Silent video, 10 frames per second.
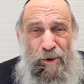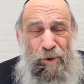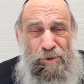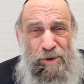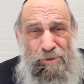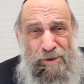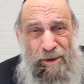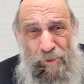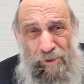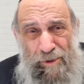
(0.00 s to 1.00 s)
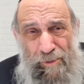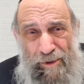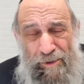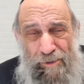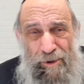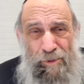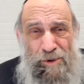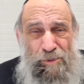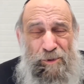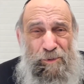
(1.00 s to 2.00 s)
The whole year we're not worried about
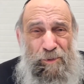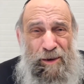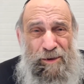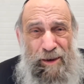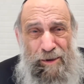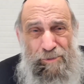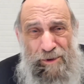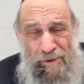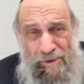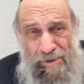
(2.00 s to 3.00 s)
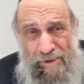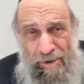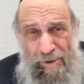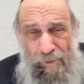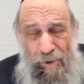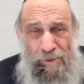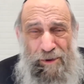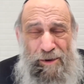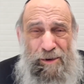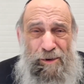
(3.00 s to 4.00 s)
chametz being the bad guy because there's nothing wrong
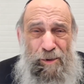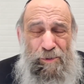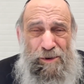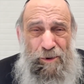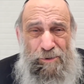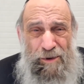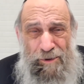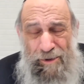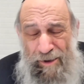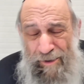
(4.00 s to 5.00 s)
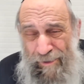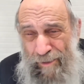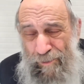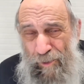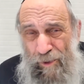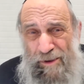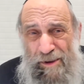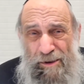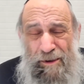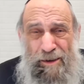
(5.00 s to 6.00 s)
with eating chametz the whole year. But
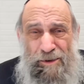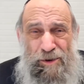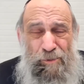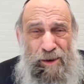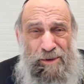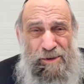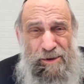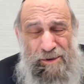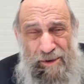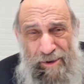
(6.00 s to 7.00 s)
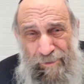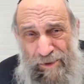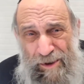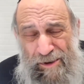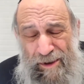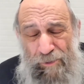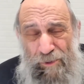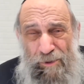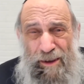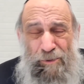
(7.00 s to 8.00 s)
once a year, Hashem wants us, just like
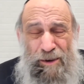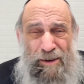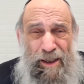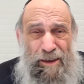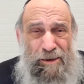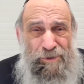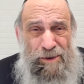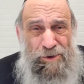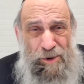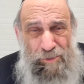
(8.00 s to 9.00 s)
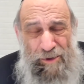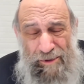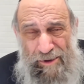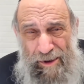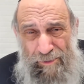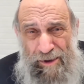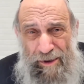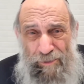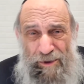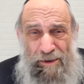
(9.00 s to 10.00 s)
when I went out of Egypt, Hashem
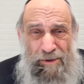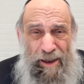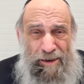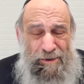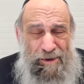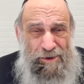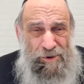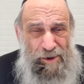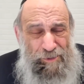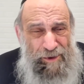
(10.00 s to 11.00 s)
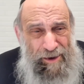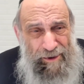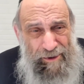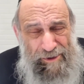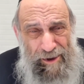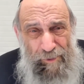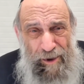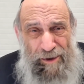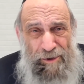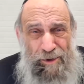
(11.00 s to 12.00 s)
said, I'm taking you out of Egypt because I
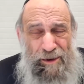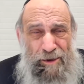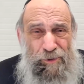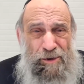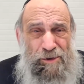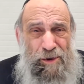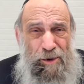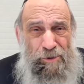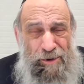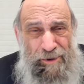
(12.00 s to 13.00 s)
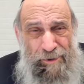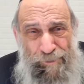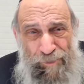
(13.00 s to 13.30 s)
want to give you the Torah.